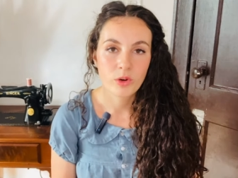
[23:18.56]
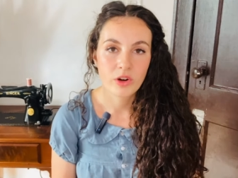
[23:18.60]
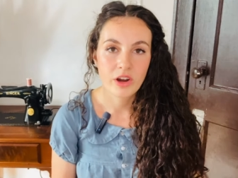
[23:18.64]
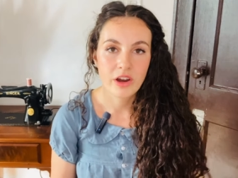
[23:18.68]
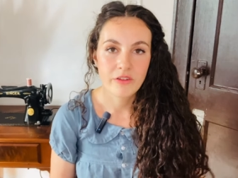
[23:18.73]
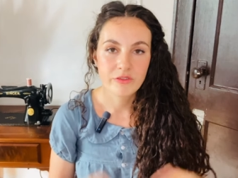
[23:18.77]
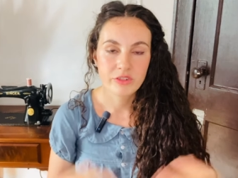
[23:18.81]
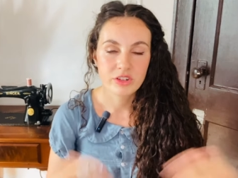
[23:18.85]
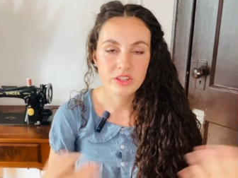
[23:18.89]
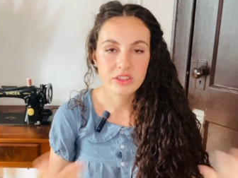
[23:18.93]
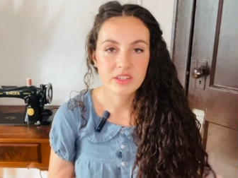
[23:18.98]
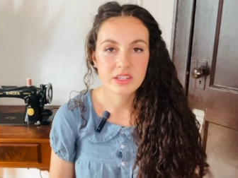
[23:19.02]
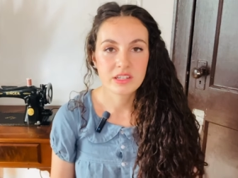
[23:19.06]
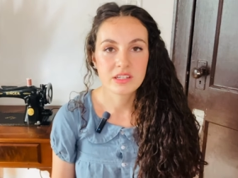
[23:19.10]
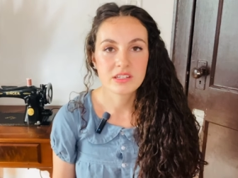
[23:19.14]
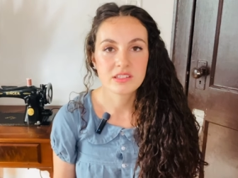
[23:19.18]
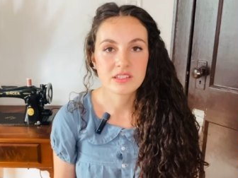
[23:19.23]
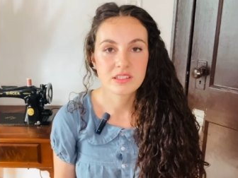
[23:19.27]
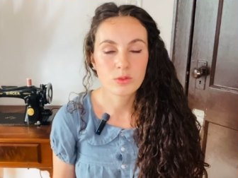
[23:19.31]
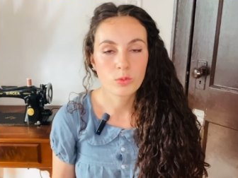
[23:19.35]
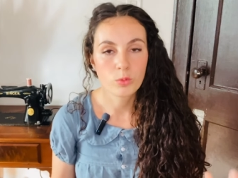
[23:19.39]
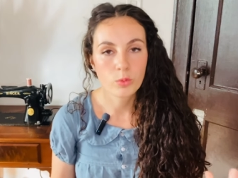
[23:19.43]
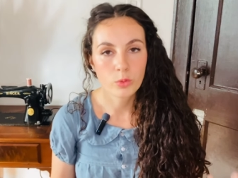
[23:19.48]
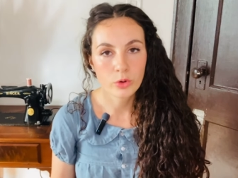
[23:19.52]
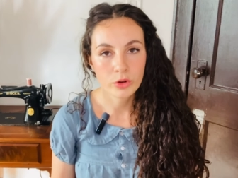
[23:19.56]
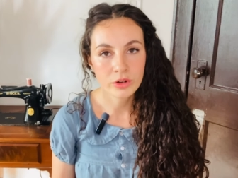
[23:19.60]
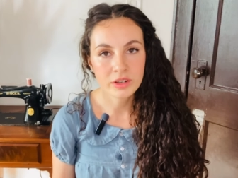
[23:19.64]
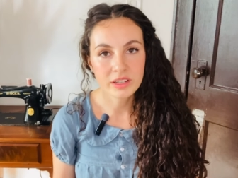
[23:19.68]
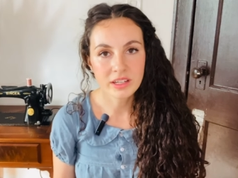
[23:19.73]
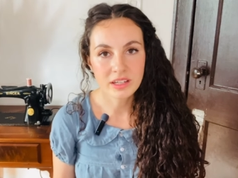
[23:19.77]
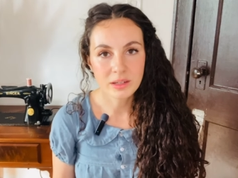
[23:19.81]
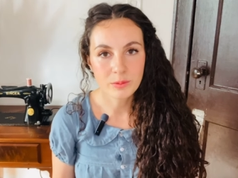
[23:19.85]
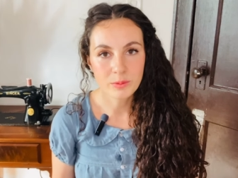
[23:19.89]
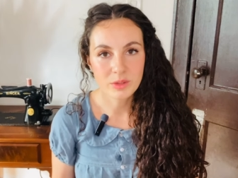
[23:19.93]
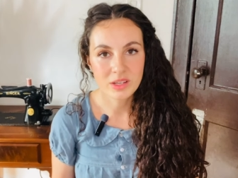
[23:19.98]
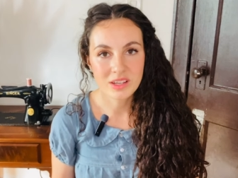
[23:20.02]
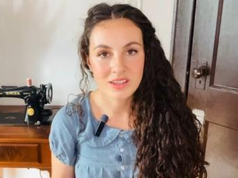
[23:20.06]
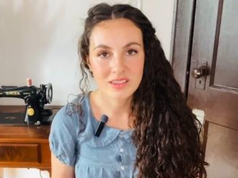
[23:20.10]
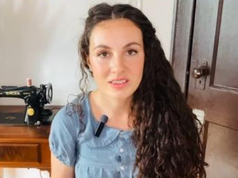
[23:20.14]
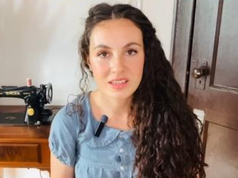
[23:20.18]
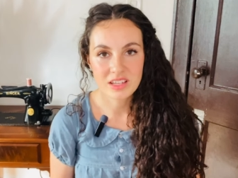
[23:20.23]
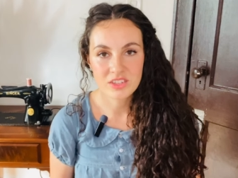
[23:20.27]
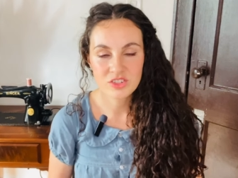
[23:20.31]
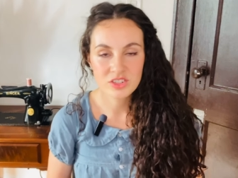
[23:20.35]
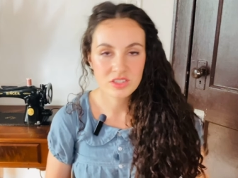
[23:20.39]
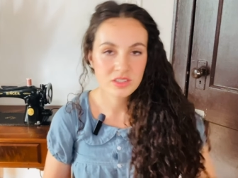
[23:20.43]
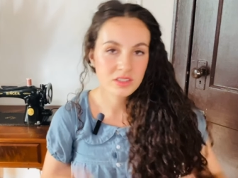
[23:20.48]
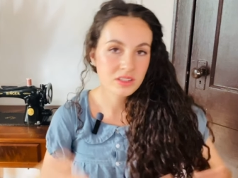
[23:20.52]
everything's working because
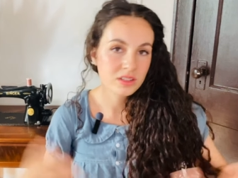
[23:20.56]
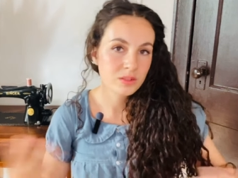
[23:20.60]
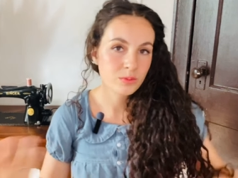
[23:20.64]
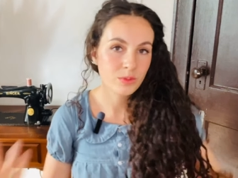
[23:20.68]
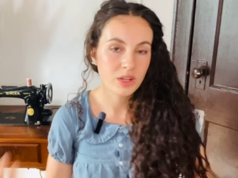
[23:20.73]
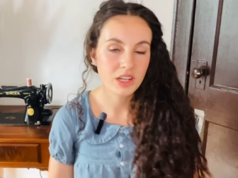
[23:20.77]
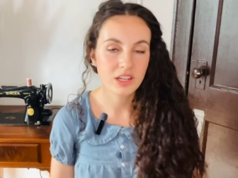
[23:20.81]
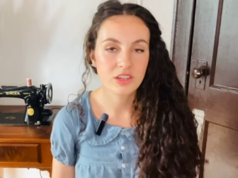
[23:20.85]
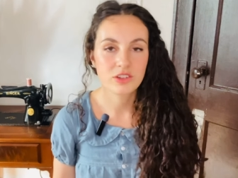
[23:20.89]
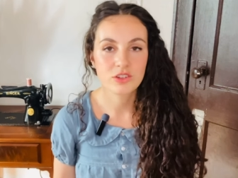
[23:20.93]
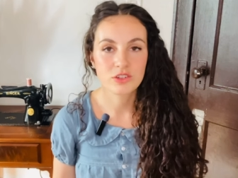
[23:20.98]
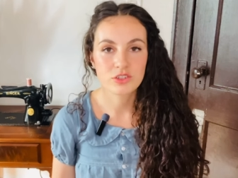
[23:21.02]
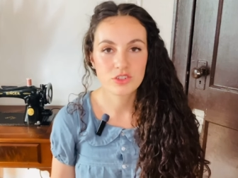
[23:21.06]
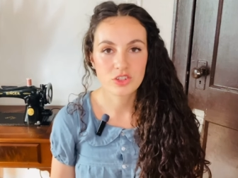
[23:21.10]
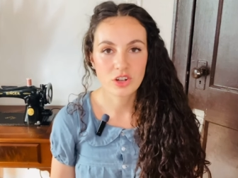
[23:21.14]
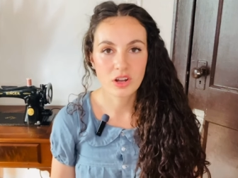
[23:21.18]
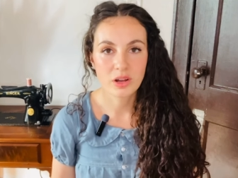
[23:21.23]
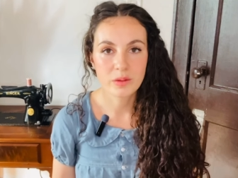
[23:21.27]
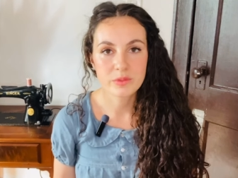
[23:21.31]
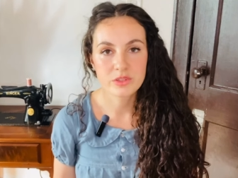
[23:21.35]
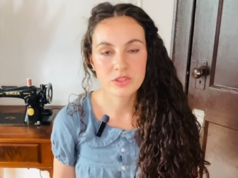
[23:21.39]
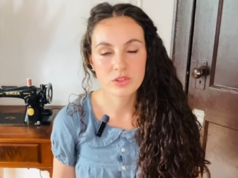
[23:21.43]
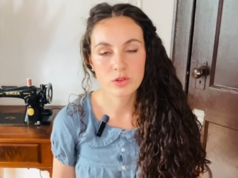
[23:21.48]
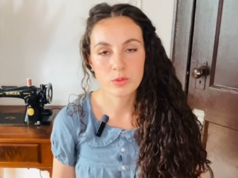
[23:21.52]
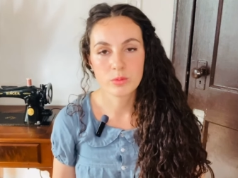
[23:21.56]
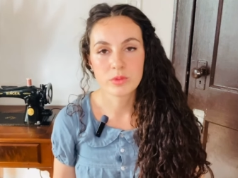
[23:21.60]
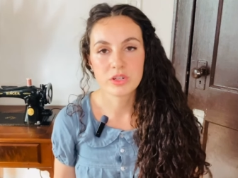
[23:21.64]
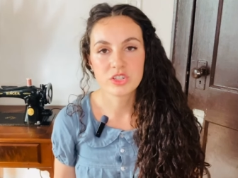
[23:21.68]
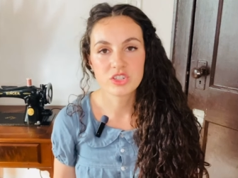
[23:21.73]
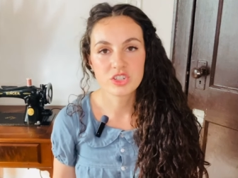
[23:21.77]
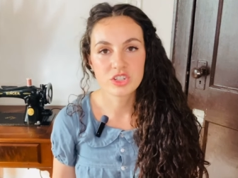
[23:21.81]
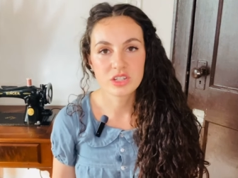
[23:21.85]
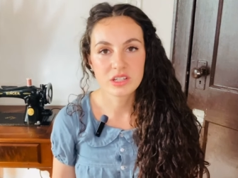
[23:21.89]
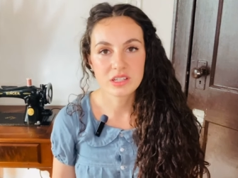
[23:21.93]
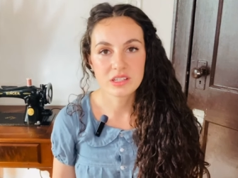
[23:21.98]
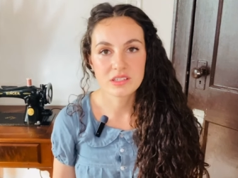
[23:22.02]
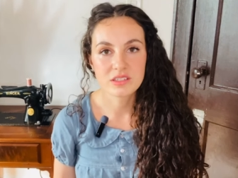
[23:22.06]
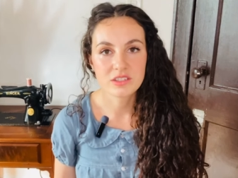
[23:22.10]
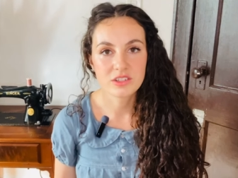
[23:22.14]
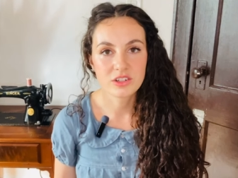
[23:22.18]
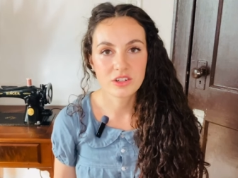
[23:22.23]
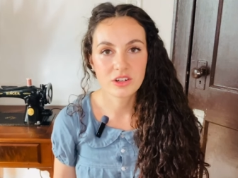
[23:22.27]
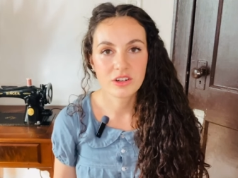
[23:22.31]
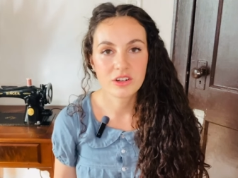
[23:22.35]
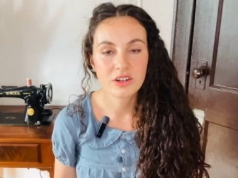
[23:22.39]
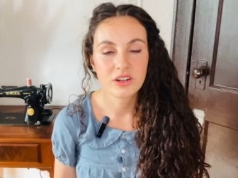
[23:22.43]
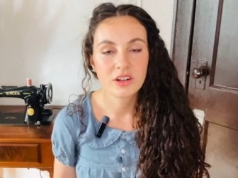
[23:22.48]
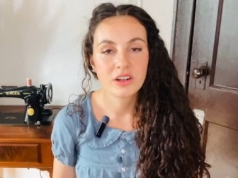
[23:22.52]
that's just going to make your job so much
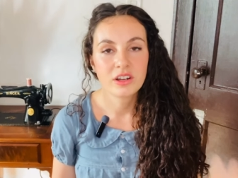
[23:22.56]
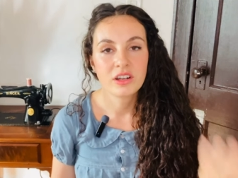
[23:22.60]
easier.